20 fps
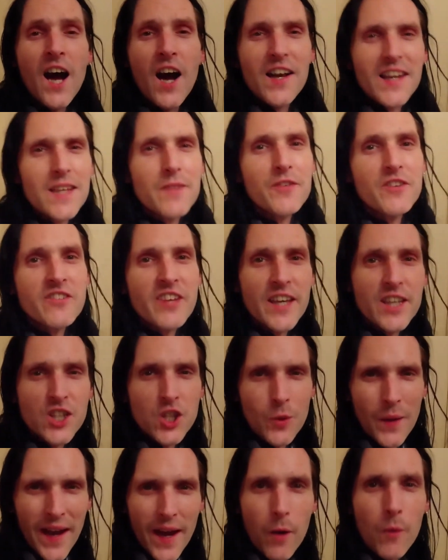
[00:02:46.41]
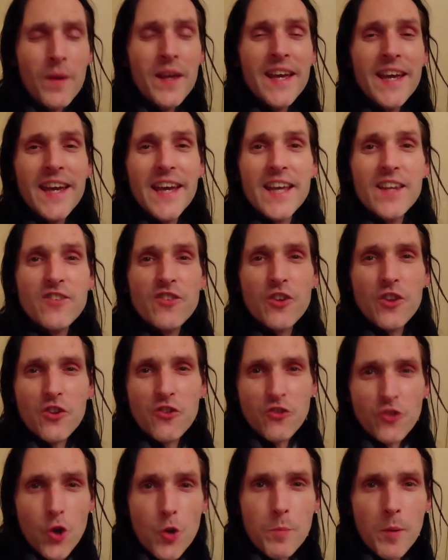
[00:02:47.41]
I'll even take you out into the
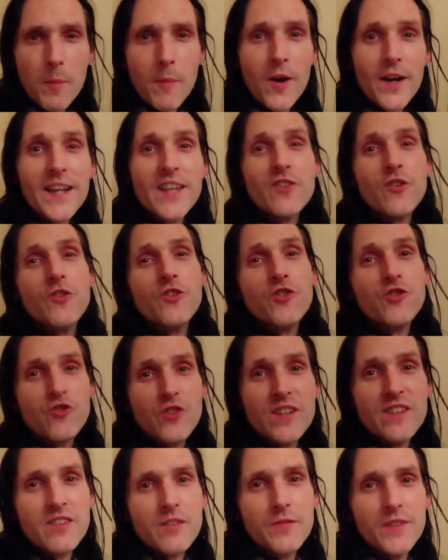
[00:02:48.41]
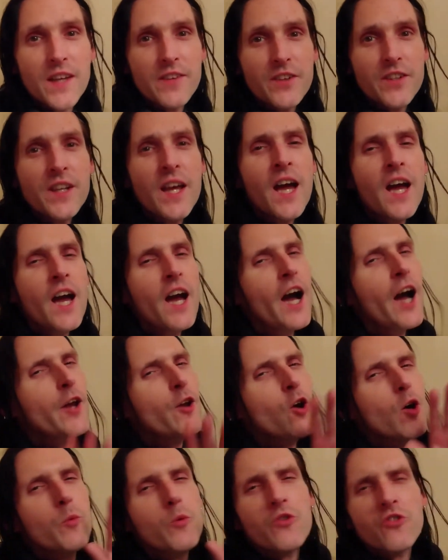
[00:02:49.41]
supermarket on the streets of London,
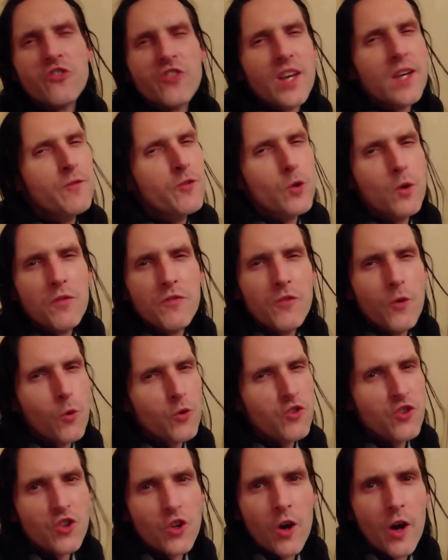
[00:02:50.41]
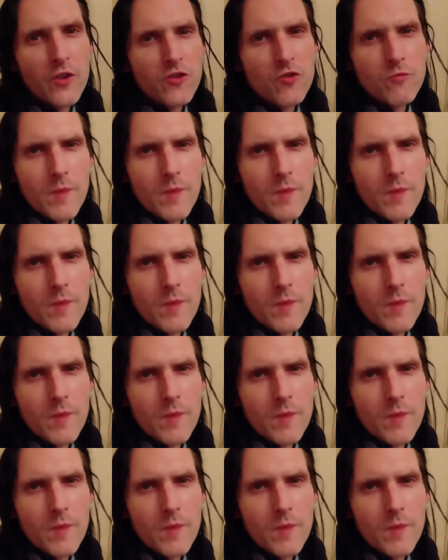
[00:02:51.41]
and I will save you a fortune, guys.